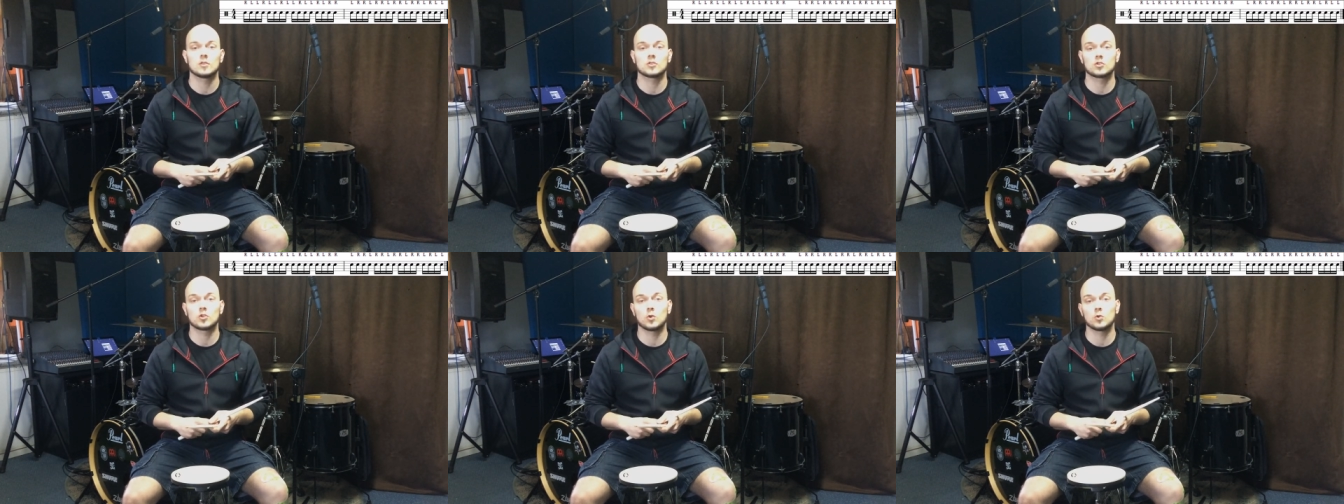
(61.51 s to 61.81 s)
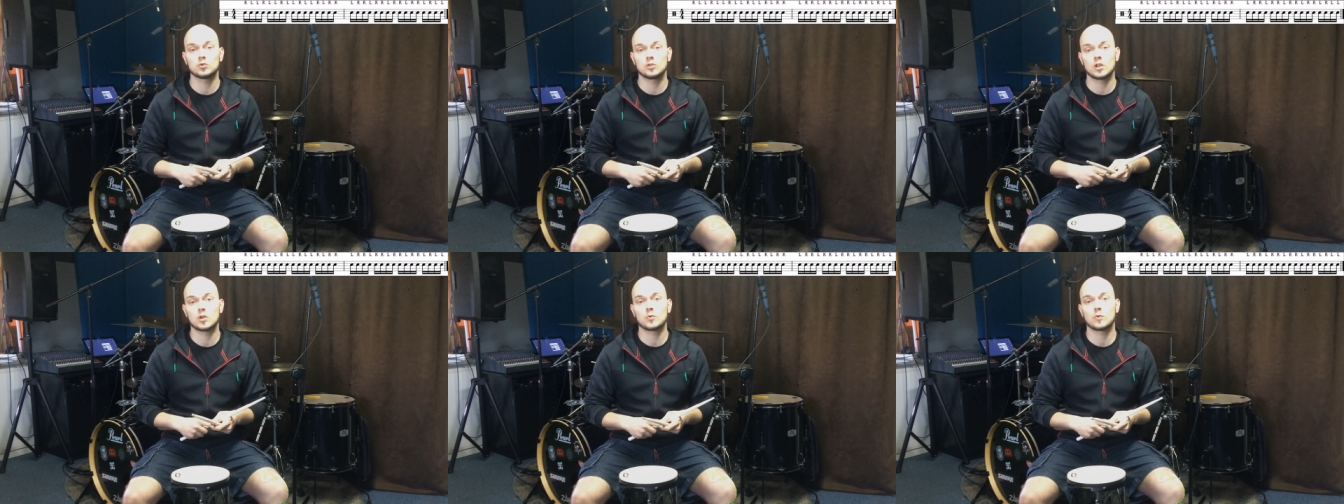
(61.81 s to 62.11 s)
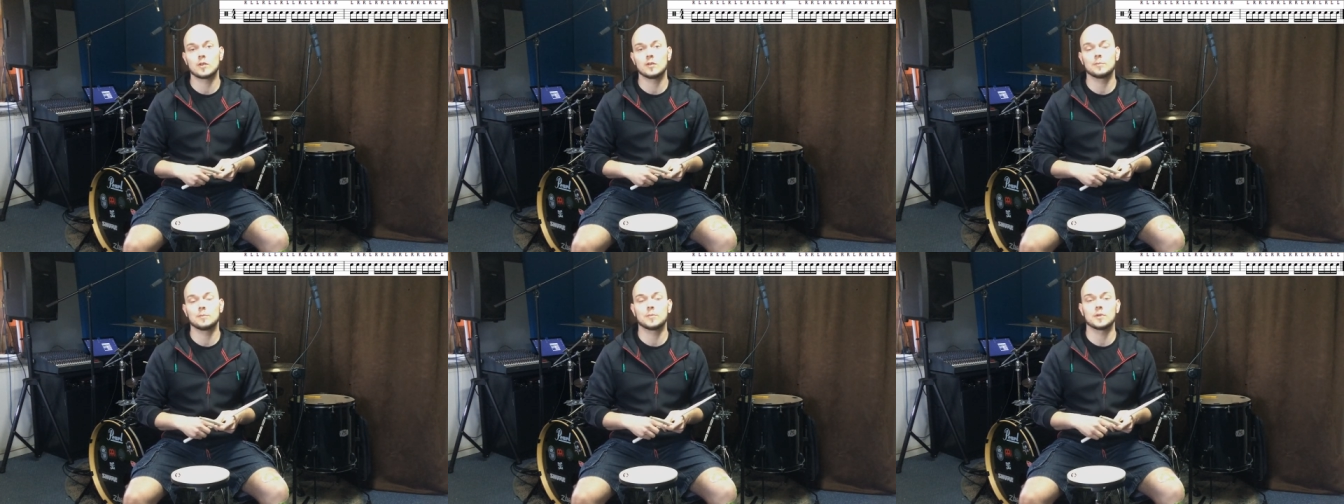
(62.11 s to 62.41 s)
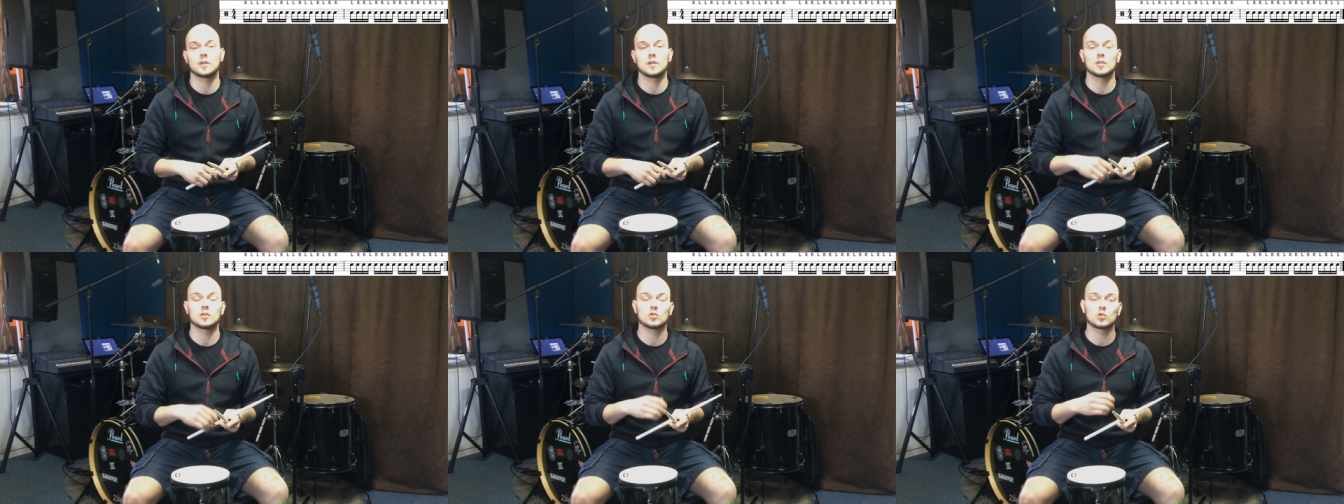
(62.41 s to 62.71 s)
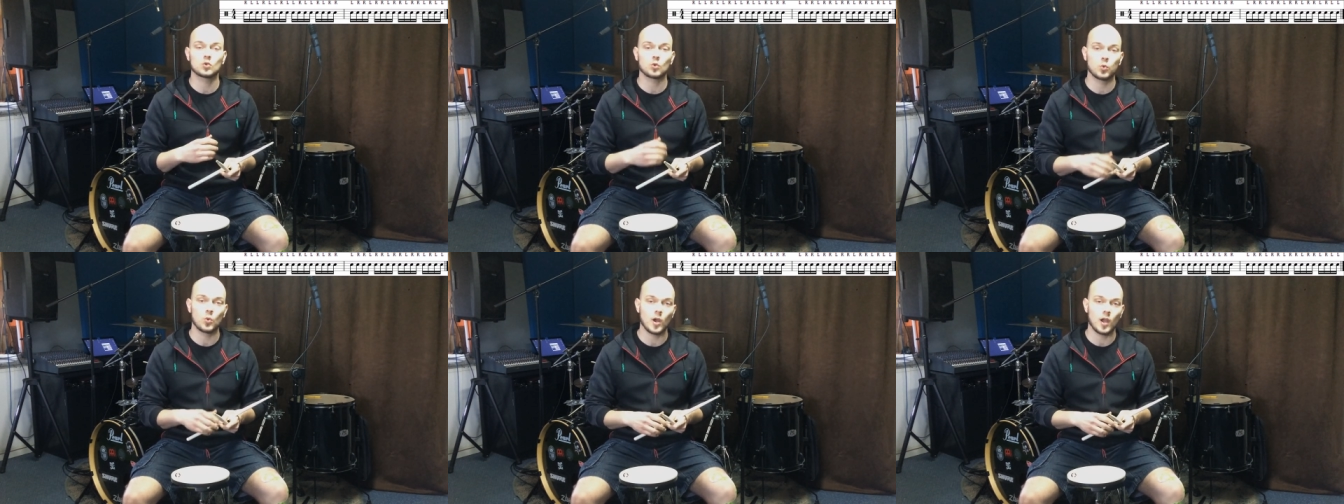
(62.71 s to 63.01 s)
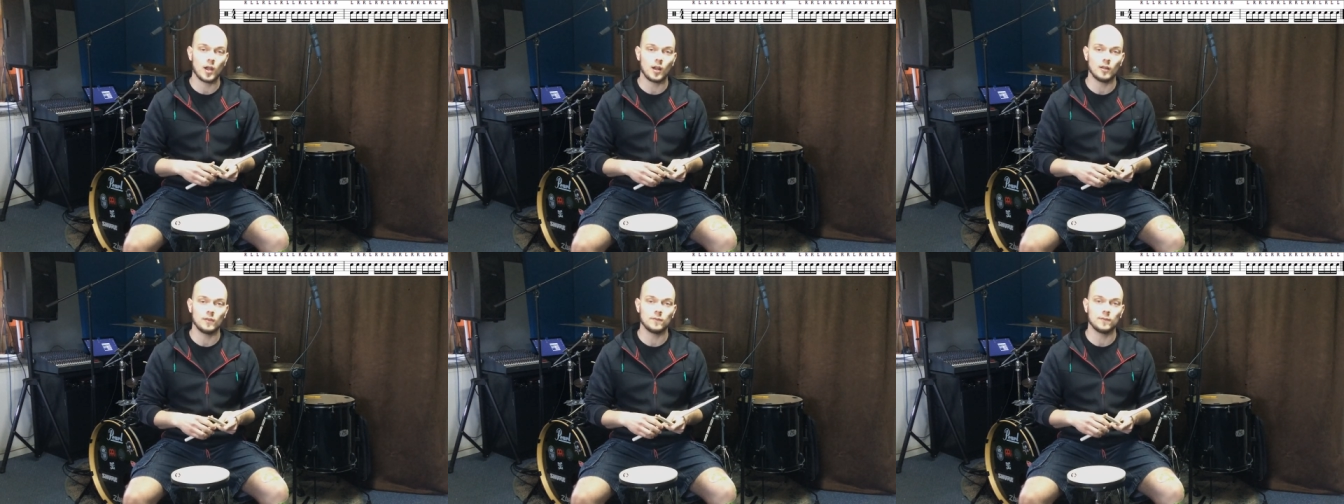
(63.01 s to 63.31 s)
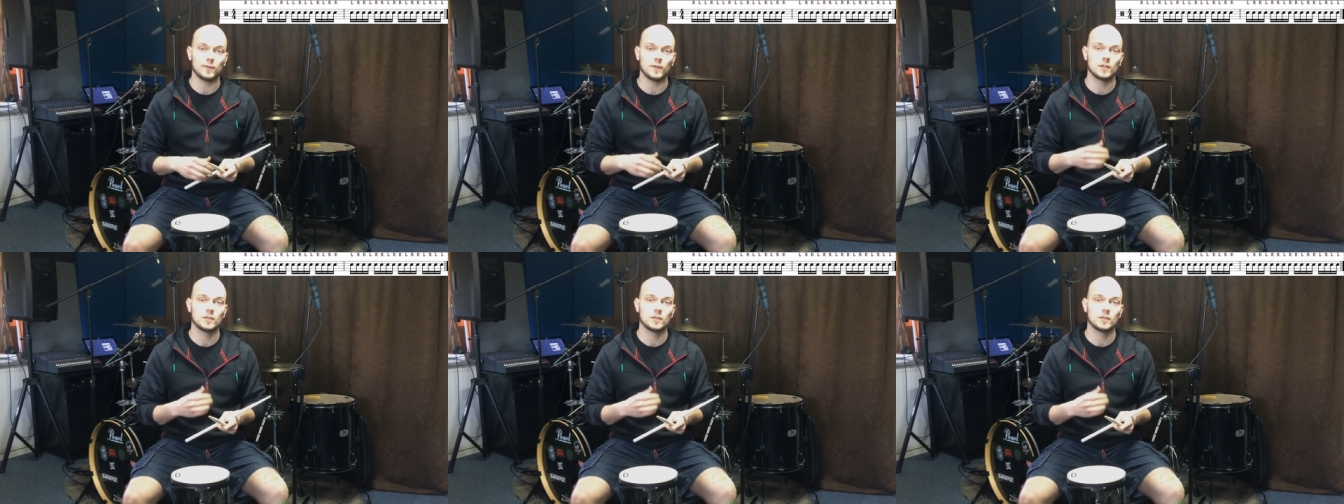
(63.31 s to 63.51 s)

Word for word: so there will be 12